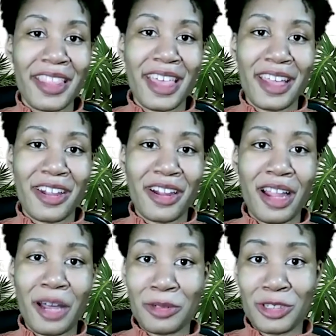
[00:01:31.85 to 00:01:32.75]
that
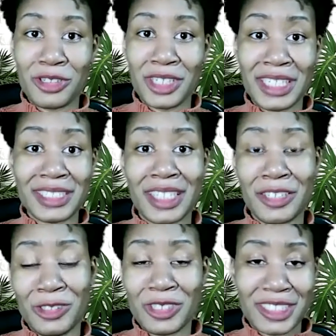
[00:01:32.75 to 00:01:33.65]
are opportunities
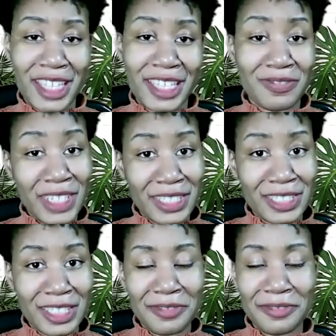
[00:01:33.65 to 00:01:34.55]
that you can take advantage
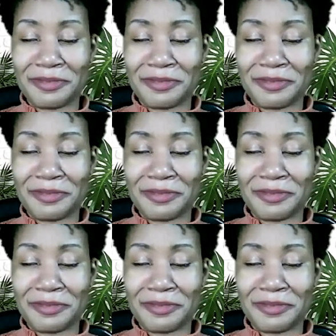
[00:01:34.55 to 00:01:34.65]
of.